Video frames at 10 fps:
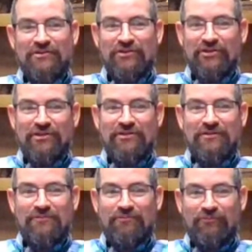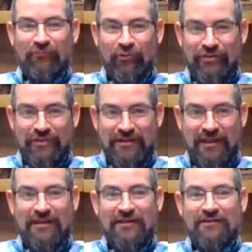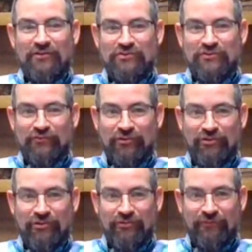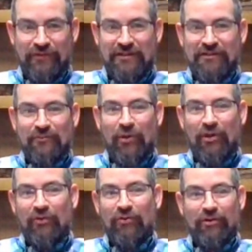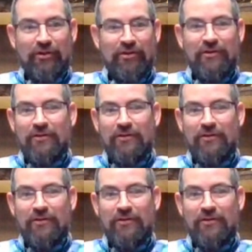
good for the data used for fitting the model, or